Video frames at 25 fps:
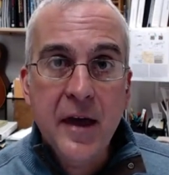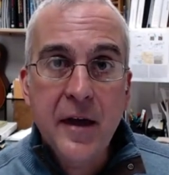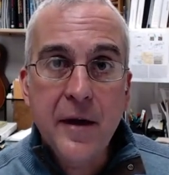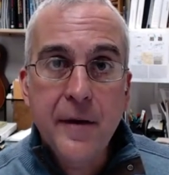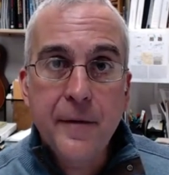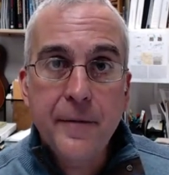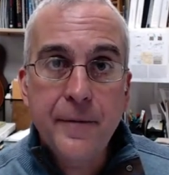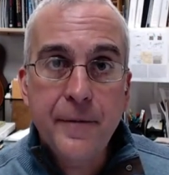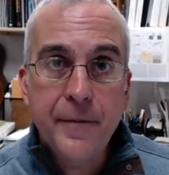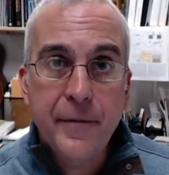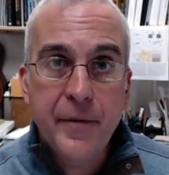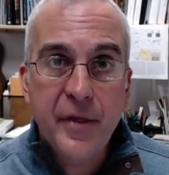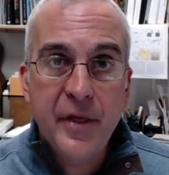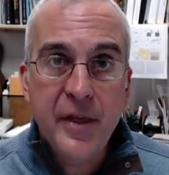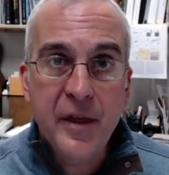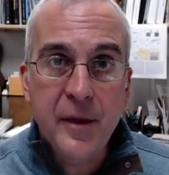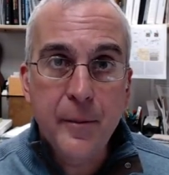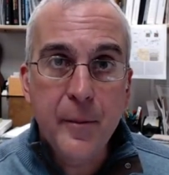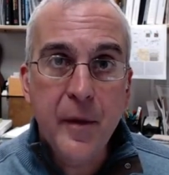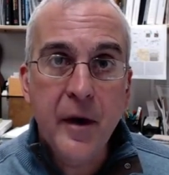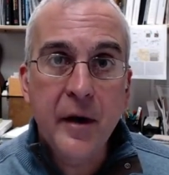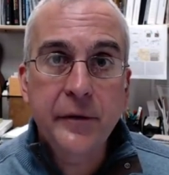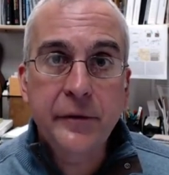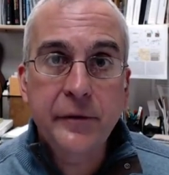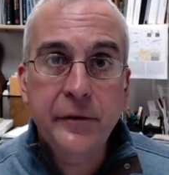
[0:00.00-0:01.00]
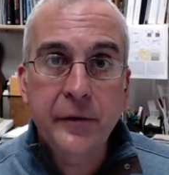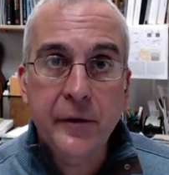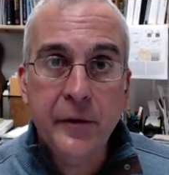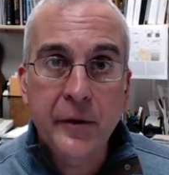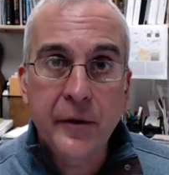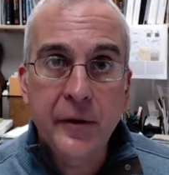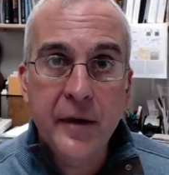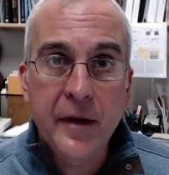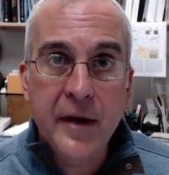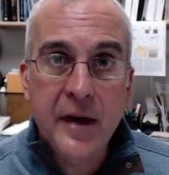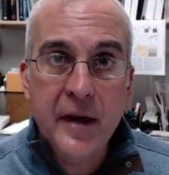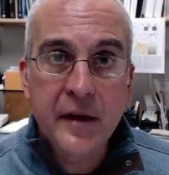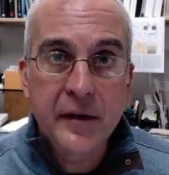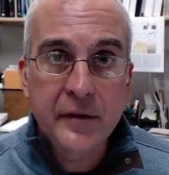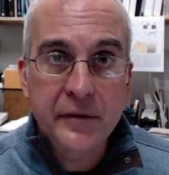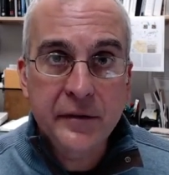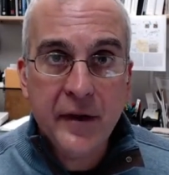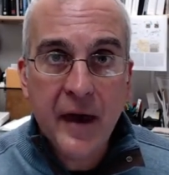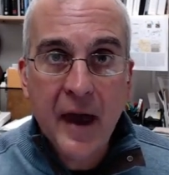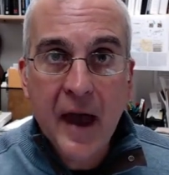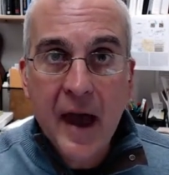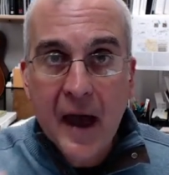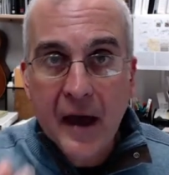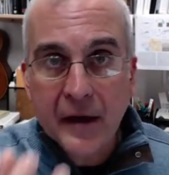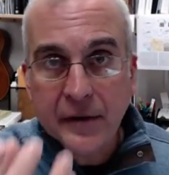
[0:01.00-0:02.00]
if the muscle
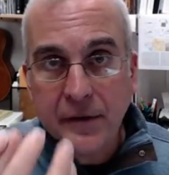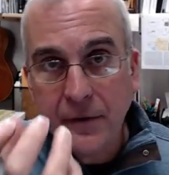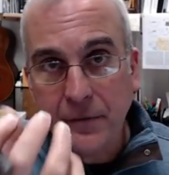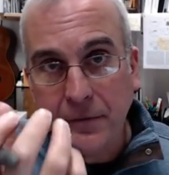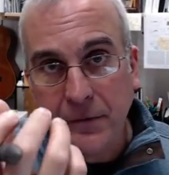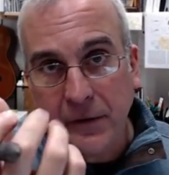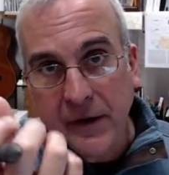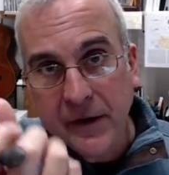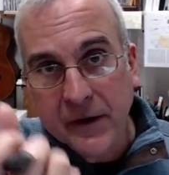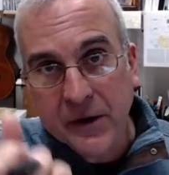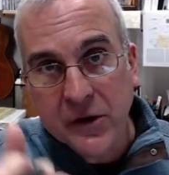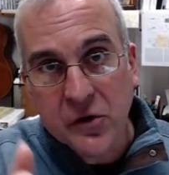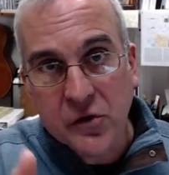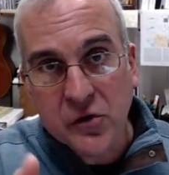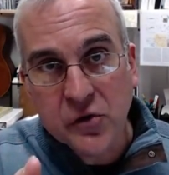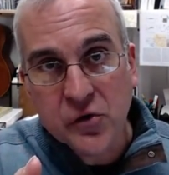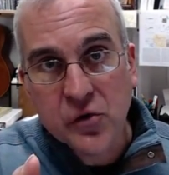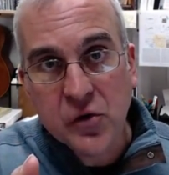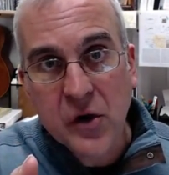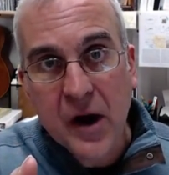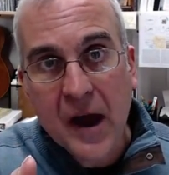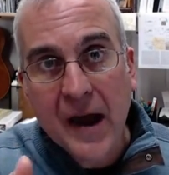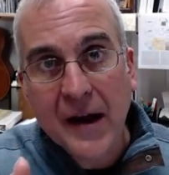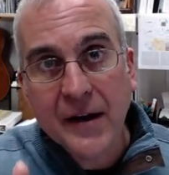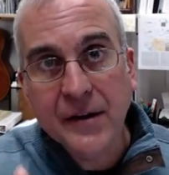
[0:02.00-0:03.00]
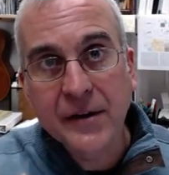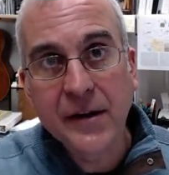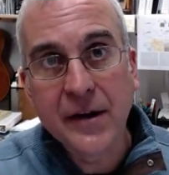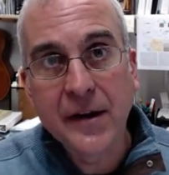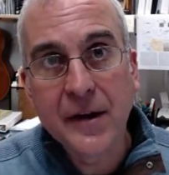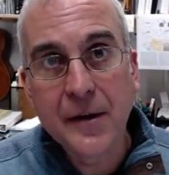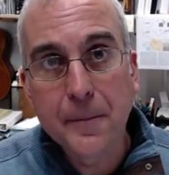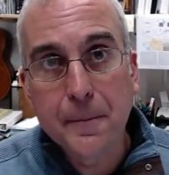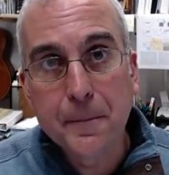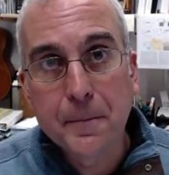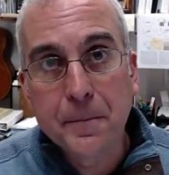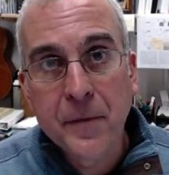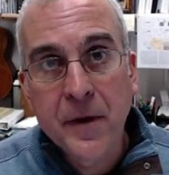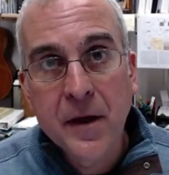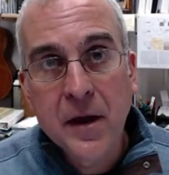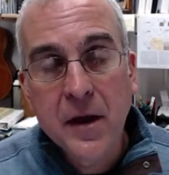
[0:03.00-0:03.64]
is actively contracting,